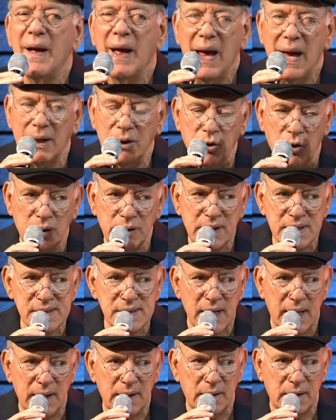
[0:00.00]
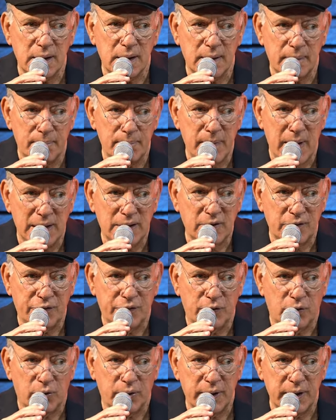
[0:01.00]
And you understand the
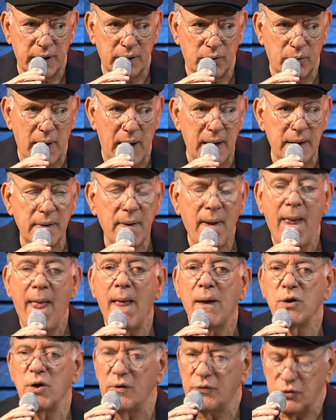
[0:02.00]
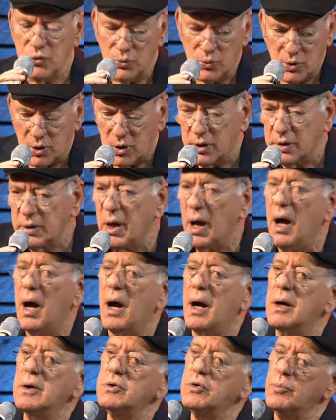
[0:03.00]
metaphor here, right? You have to work
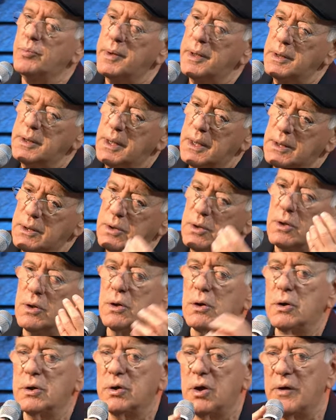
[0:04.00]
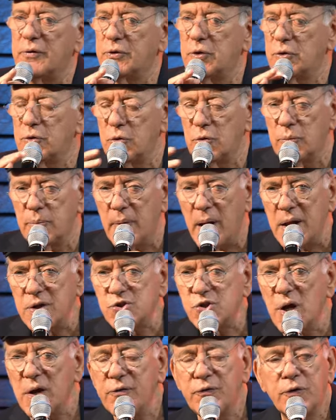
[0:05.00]
hard to bring it good. You have to do much
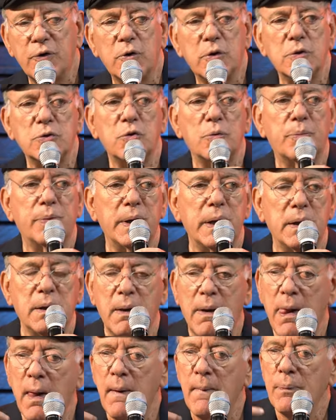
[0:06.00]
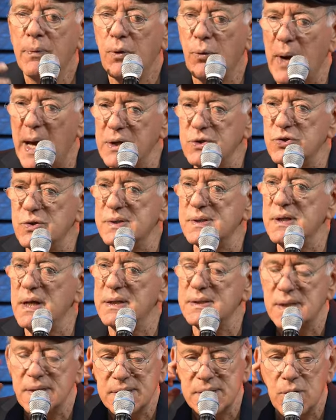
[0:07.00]
effort to bring
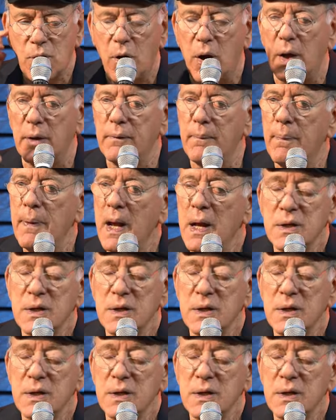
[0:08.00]
righteousness and so on.